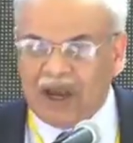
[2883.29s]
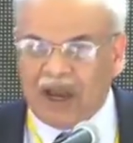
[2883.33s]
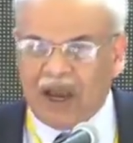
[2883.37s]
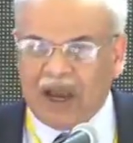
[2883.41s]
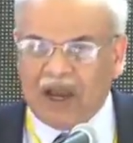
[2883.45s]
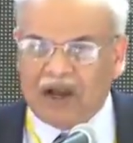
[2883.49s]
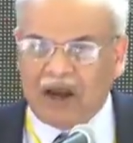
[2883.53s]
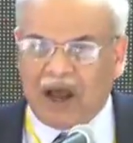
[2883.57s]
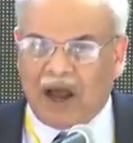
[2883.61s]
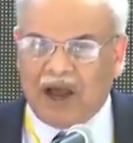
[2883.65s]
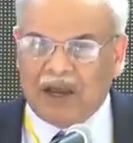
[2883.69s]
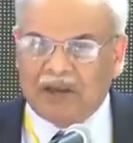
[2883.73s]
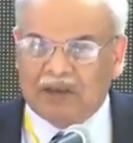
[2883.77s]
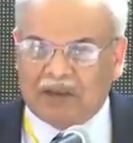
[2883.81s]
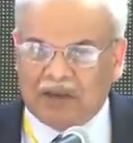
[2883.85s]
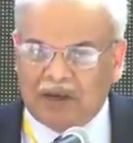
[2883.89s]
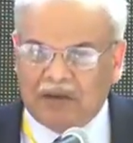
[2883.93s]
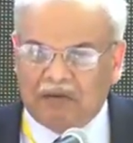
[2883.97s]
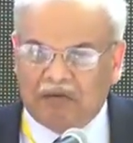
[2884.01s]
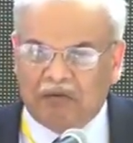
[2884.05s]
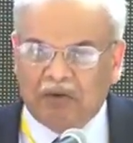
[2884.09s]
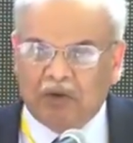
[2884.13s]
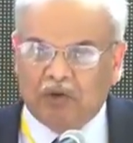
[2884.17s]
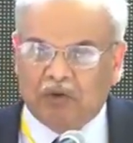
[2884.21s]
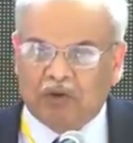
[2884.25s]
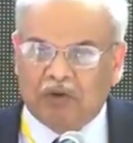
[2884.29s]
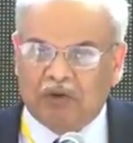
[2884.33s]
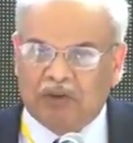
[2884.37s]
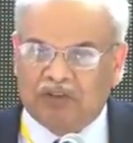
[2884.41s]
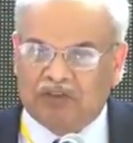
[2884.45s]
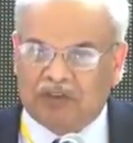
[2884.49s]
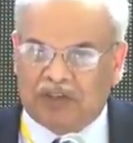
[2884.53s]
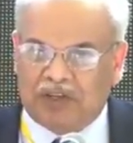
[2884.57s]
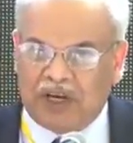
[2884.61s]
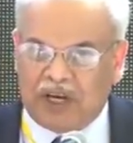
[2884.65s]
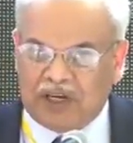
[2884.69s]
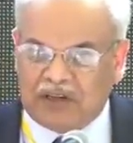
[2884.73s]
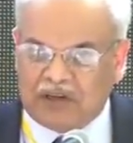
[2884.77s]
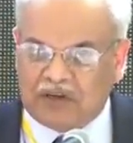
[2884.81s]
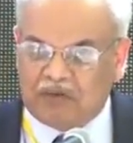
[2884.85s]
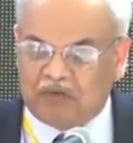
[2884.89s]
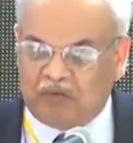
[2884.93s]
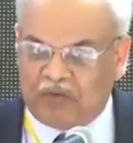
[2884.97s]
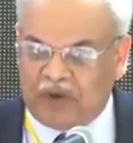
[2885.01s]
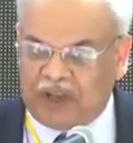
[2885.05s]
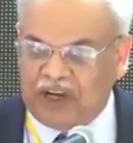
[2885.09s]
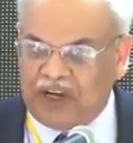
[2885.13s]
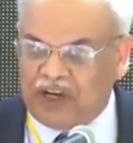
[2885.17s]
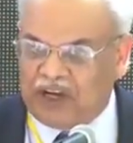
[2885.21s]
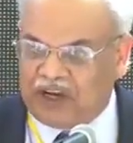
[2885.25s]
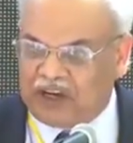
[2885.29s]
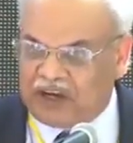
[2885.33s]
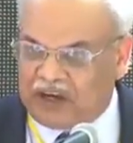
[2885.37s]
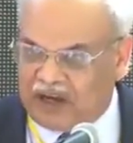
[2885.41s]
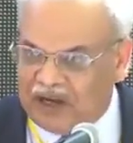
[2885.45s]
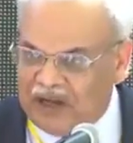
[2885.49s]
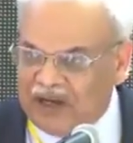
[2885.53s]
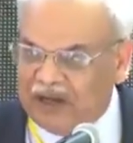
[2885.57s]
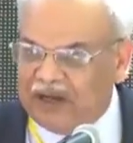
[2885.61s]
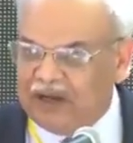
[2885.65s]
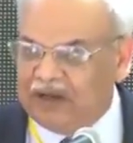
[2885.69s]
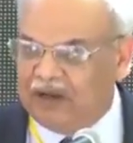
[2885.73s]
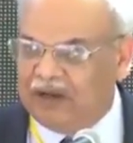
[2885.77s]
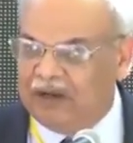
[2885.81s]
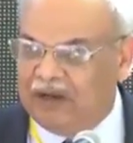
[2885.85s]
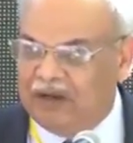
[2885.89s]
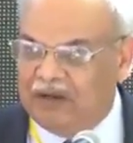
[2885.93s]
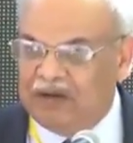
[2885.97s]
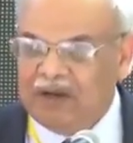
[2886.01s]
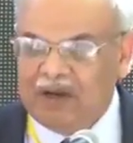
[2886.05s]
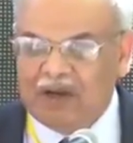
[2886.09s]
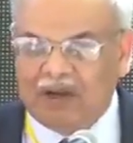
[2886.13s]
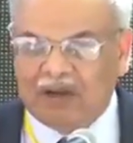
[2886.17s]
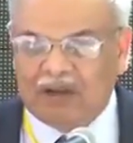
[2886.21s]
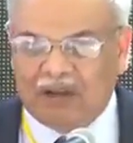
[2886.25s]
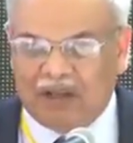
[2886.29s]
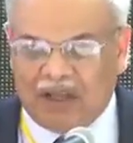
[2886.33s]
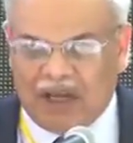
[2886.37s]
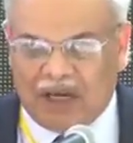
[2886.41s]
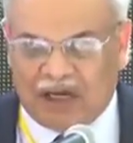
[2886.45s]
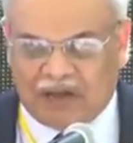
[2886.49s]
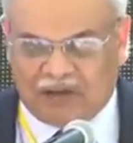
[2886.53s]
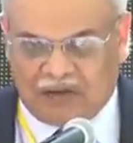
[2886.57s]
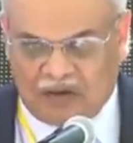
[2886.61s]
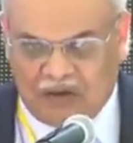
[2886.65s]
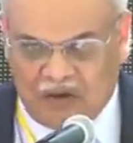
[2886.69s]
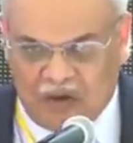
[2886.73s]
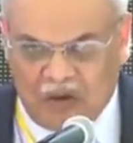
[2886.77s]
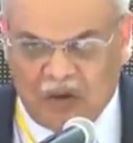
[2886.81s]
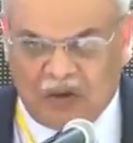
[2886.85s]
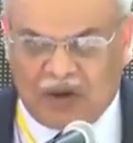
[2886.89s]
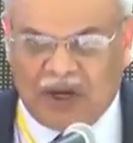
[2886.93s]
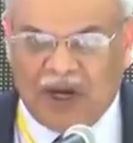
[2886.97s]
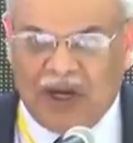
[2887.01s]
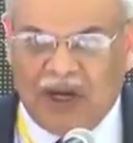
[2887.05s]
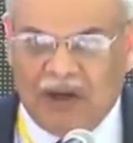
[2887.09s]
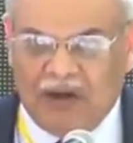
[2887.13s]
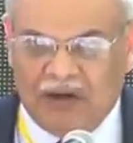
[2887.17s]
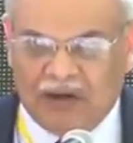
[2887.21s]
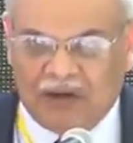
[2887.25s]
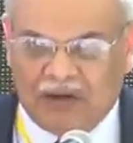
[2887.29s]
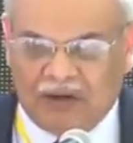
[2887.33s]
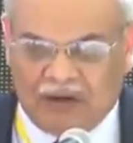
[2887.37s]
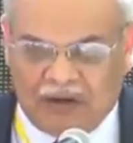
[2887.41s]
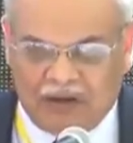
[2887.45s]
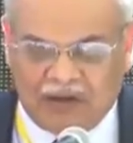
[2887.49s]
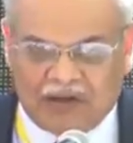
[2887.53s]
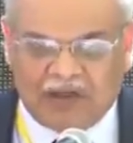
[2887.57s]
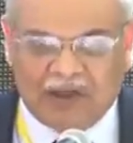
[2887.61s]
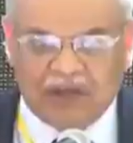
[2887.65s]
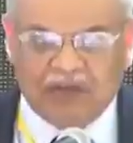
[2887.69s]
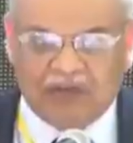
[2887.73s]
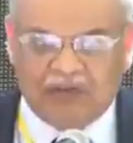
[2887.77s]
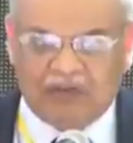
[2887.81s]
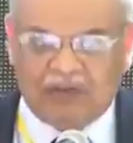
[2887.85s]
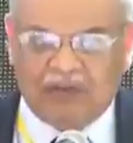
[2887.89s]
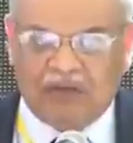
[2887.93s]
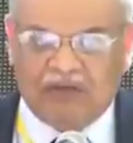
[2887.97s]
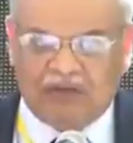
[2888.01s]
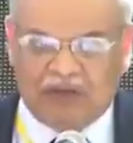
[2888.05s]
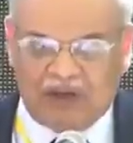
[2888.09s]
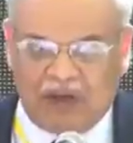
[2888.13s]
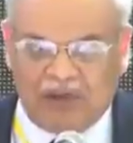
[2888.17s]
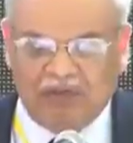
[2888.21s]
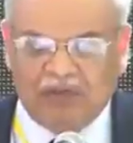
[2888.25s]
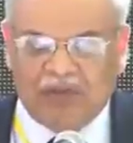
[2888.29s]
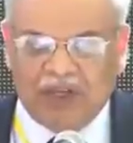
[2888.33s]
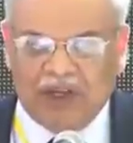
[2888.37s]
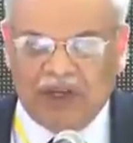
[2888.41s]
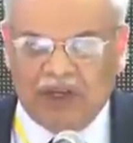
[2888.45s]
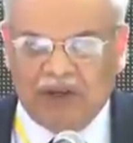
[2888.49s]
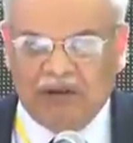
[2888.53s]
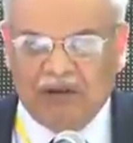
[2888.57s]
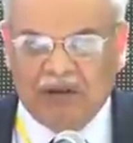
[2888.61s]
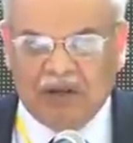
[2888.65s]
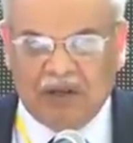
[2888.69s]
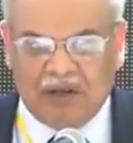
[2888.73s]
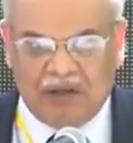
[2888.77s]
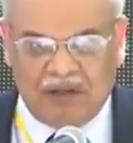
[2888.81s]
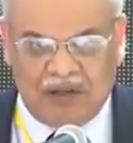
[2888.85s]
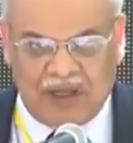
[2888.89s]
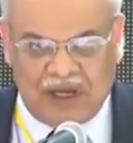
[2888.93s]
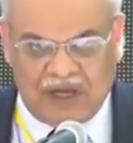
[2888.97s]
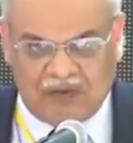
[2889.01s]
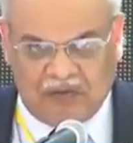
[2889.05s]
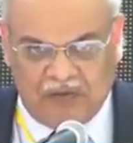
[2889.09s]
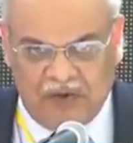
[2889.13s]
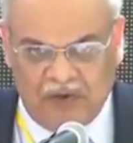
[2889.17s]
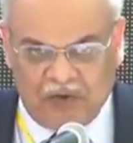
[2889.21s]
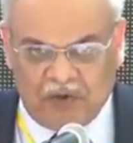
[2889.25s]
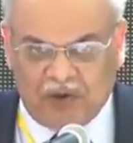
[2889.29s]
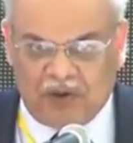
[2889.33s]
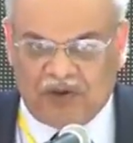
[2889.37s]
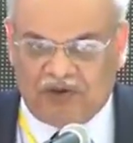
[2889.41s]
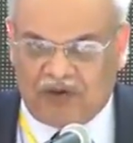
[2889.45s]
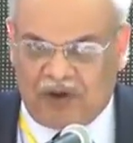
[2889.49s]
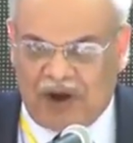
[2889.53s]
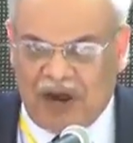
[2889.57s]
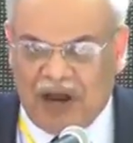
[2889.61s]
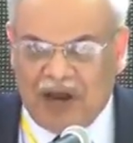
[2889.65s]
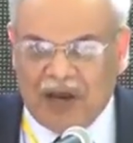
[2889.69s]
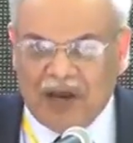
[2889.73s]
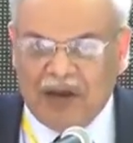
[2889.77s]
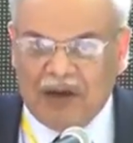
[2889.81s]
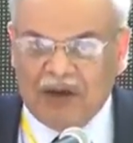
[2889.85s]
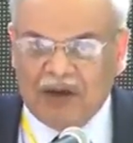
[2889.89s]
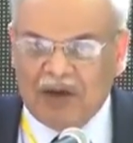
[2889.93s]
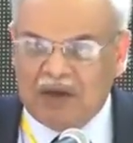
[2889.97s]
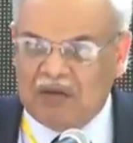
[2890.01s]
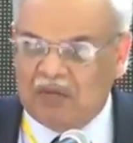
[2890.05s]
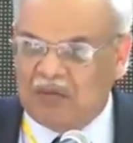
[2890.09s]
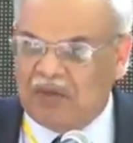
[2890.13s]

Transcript: And I think we should state it very clearly that, okay, this is something that we would try,